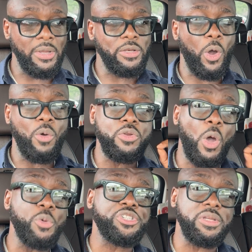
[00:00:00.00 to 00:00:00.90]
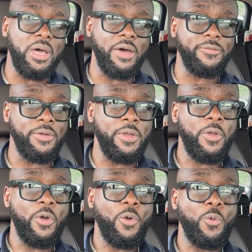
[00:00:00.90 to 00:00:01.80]
The whole notion of,
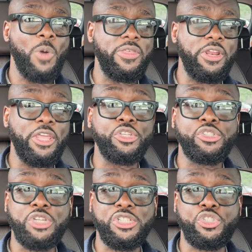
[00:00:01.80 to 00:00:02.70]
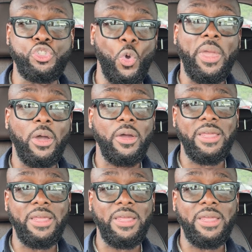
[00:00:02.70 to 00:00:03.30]
rather than just doing